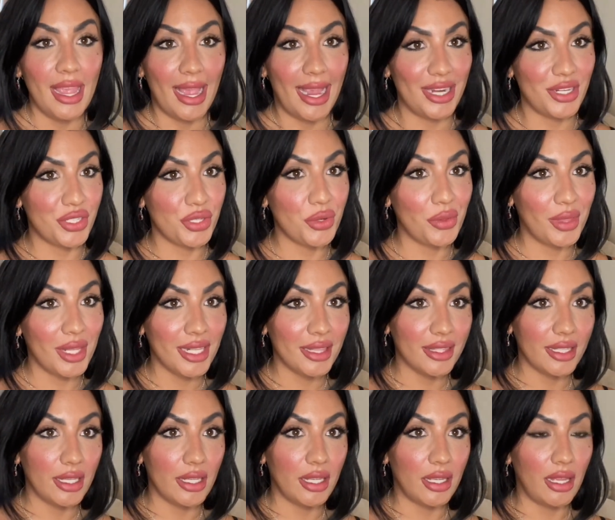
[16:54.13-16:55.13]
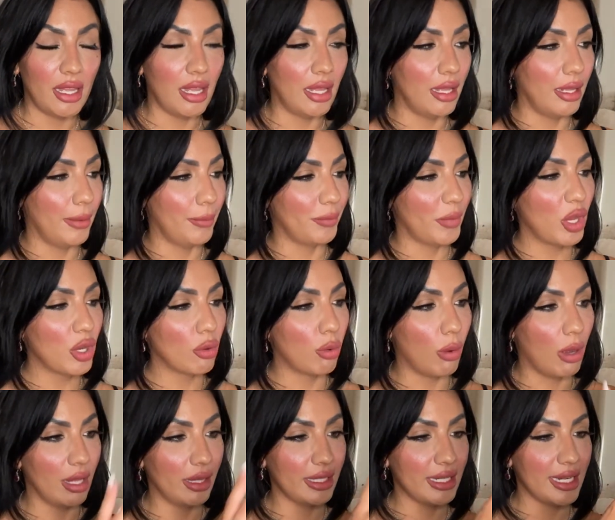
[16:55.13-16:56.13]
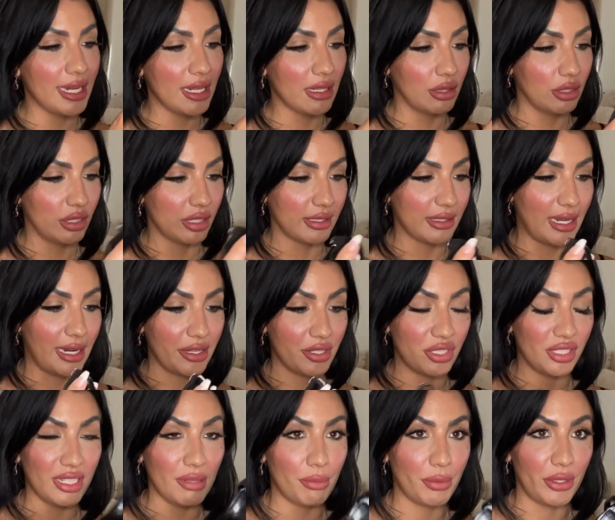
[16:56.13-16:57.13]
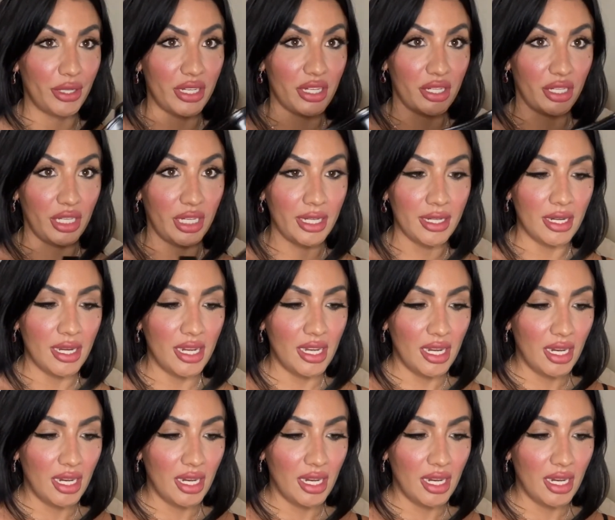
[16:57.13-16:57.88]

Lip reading: I do think the quality looks actually pretty good.